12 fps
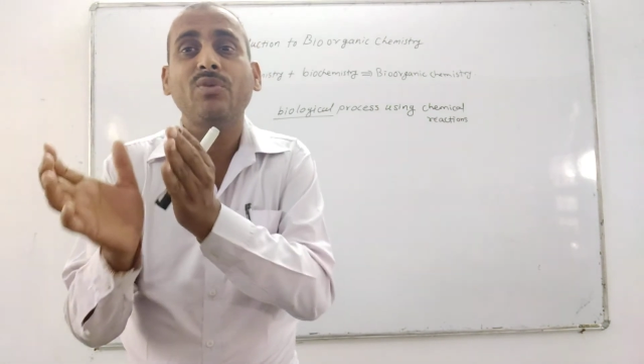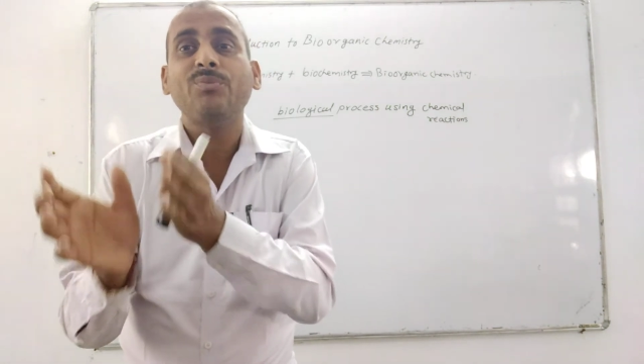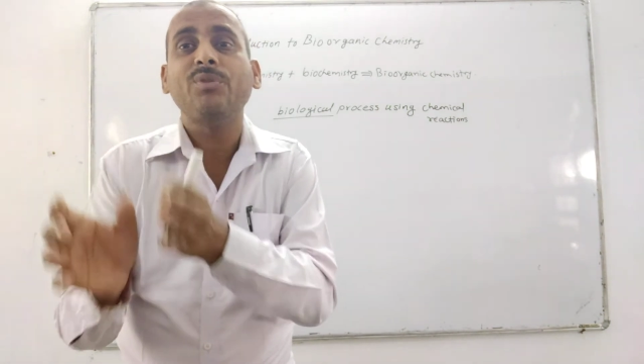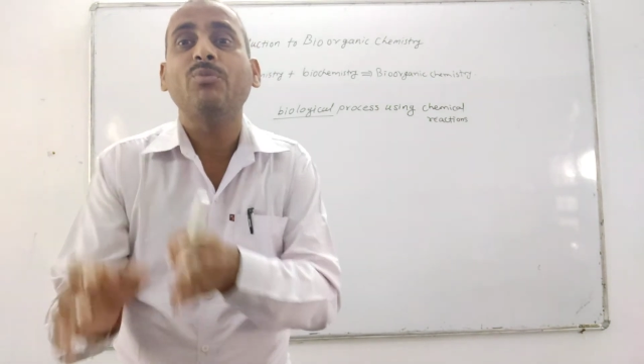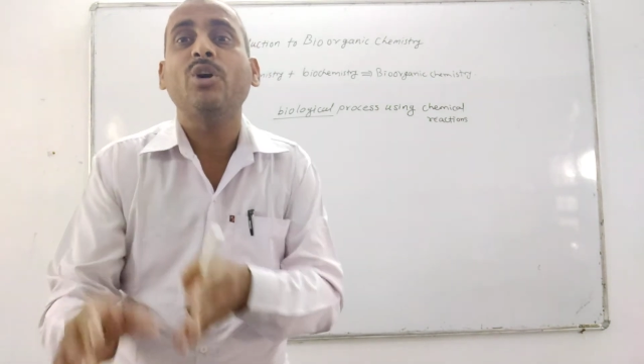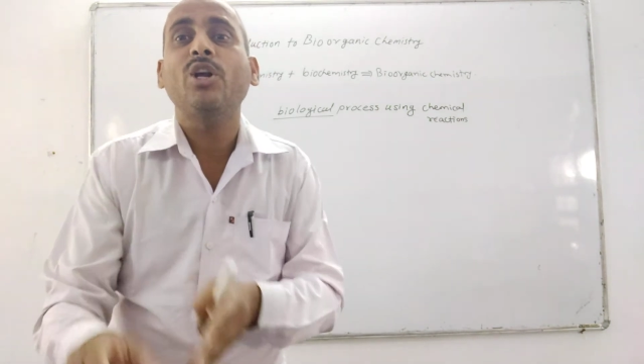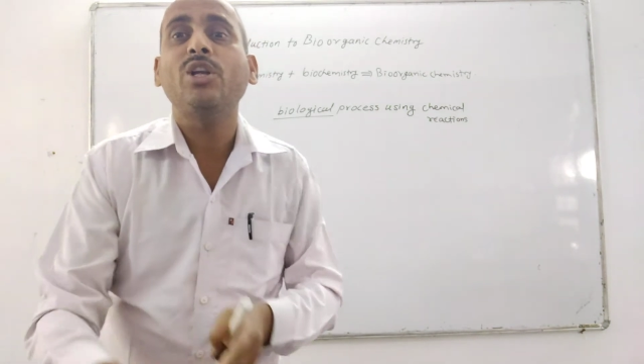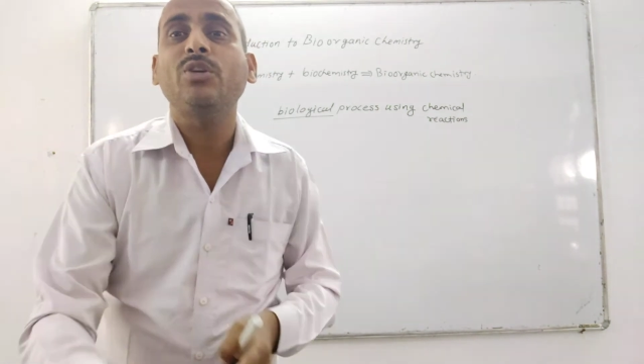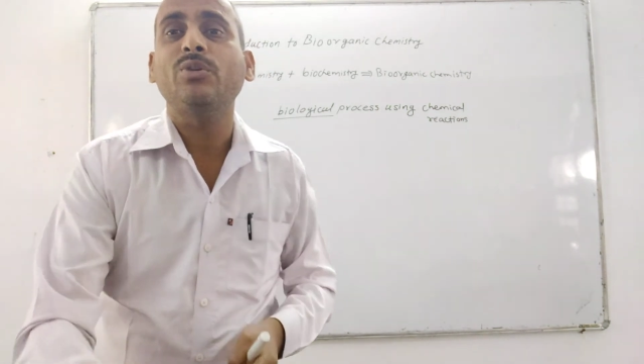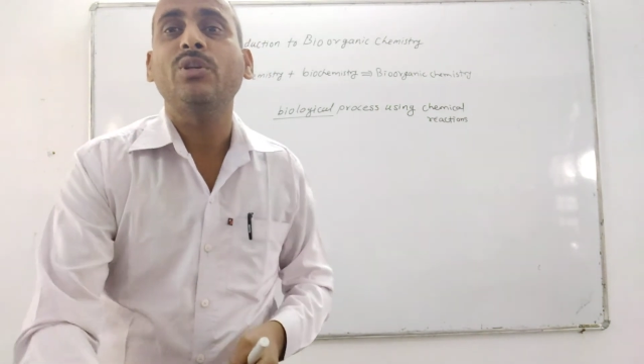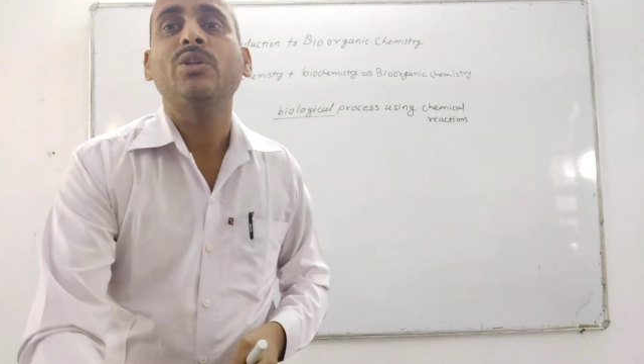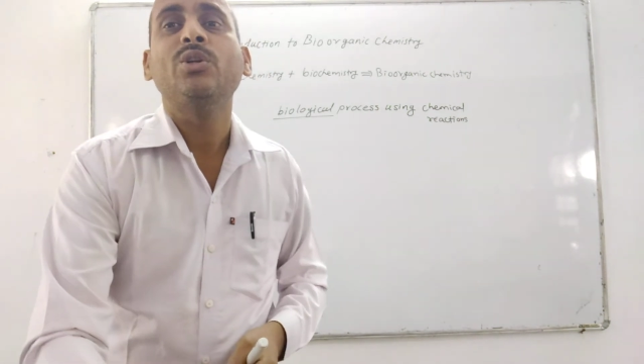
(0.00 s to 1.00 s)
of the
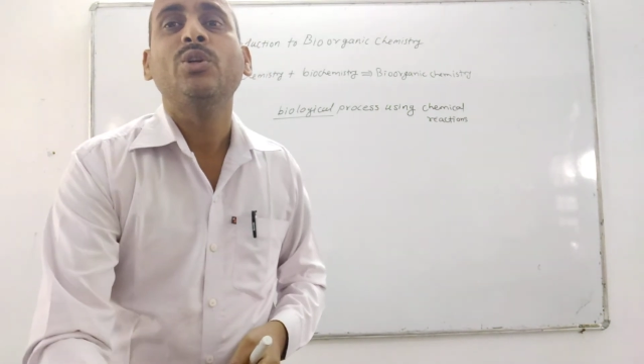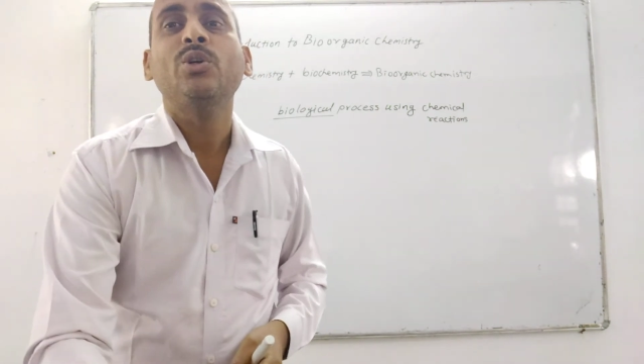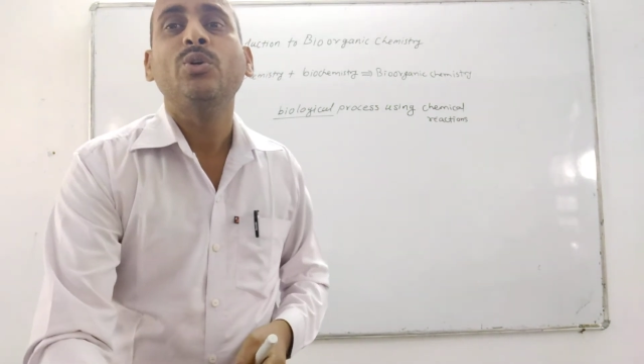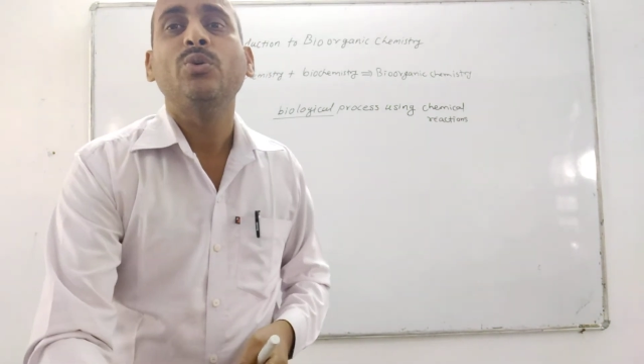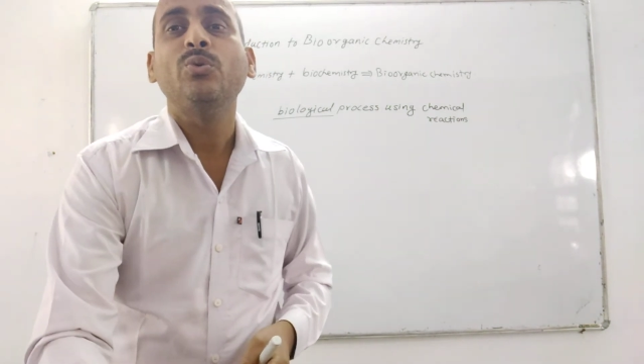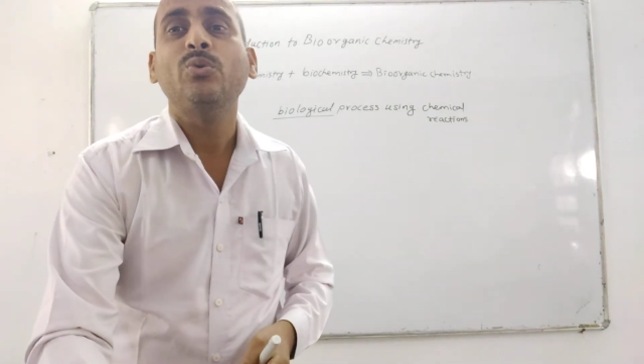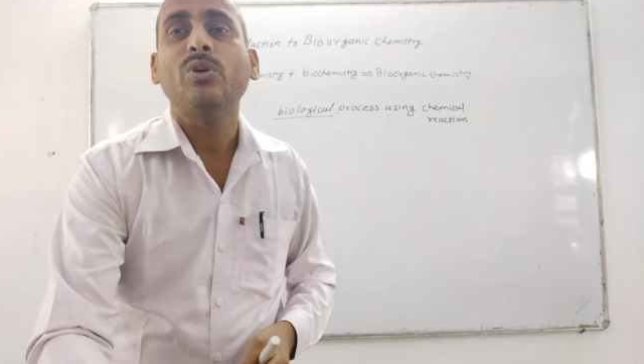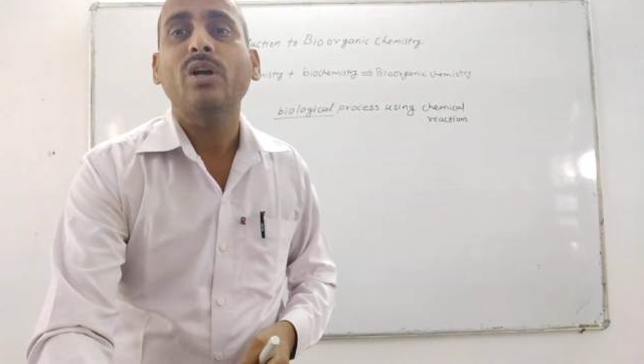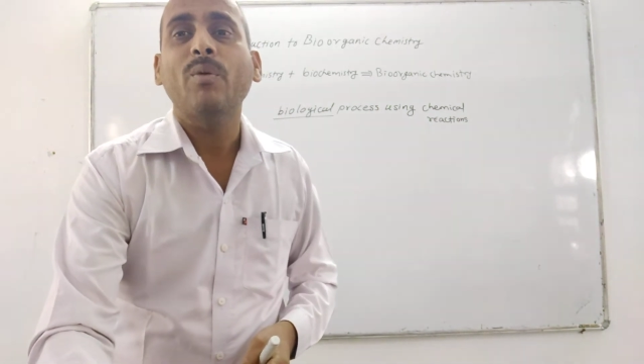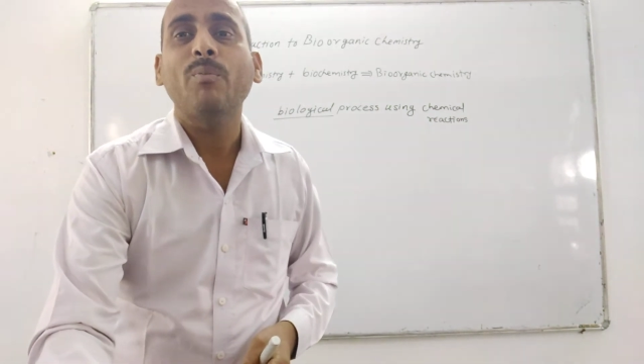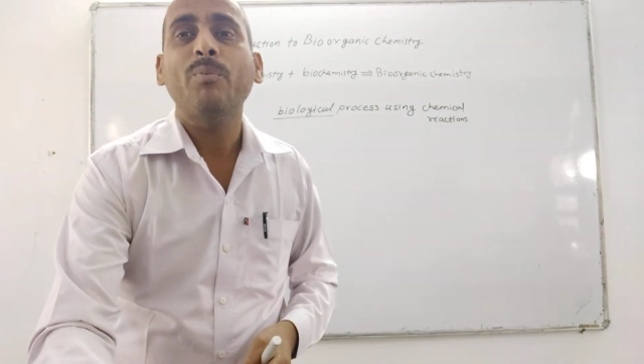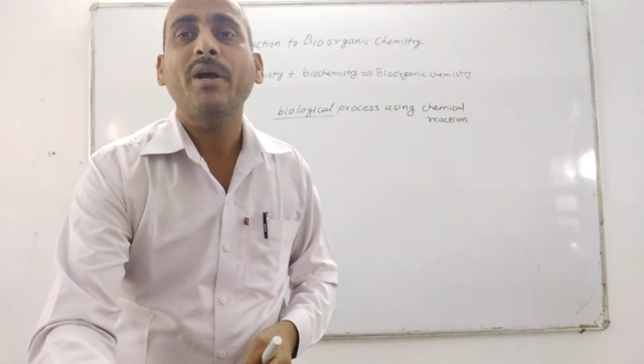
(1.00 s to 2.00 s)
molecule to
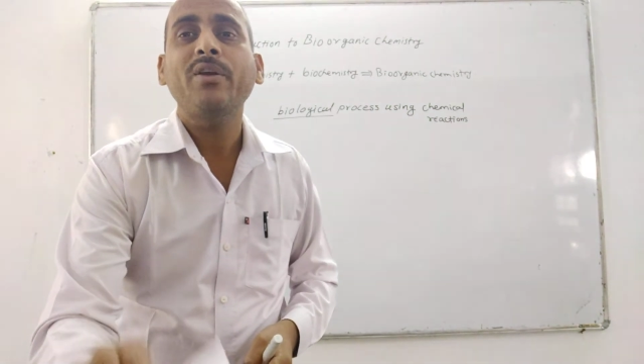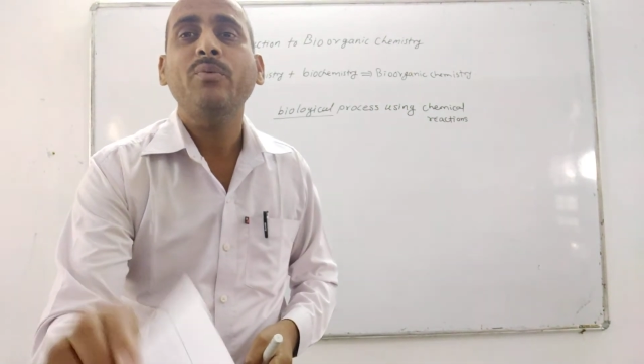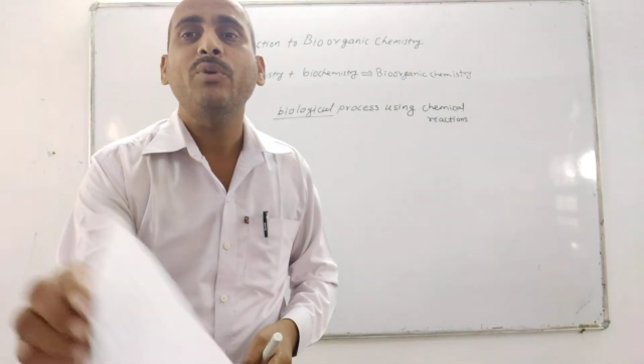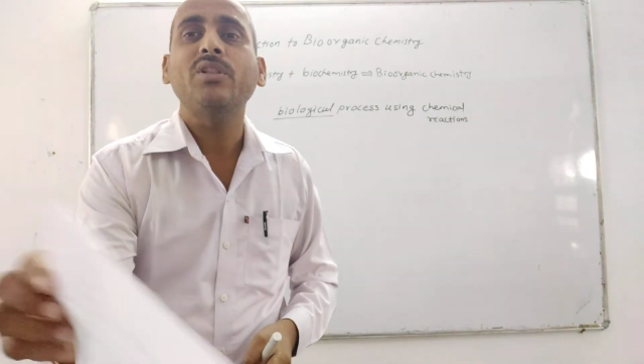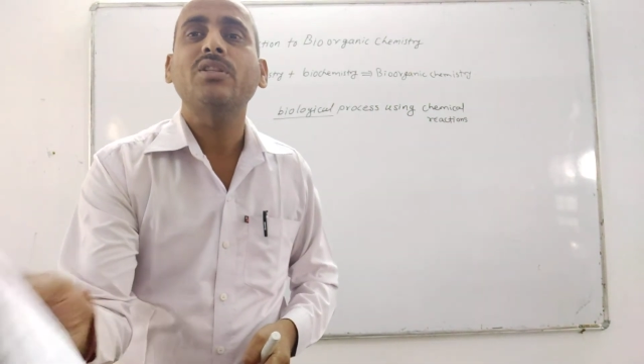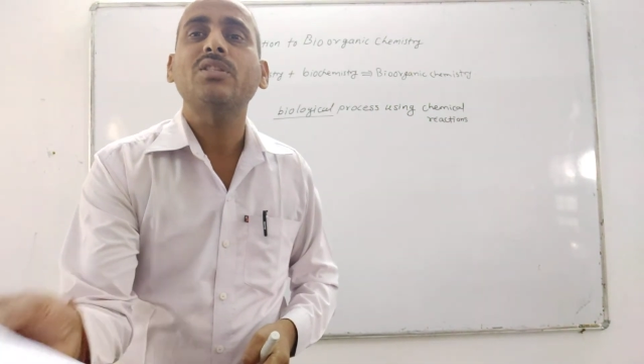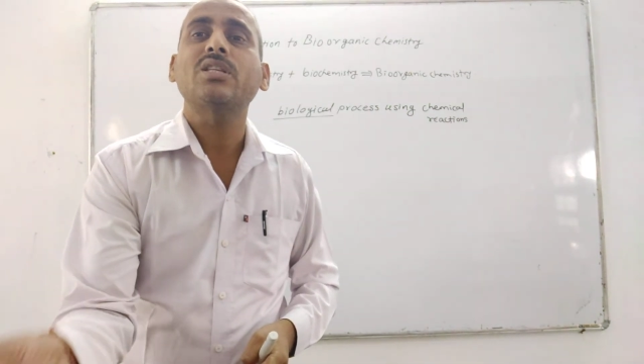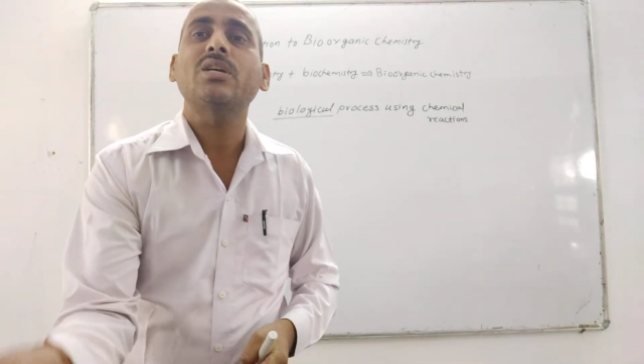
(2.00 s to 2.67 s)
combine with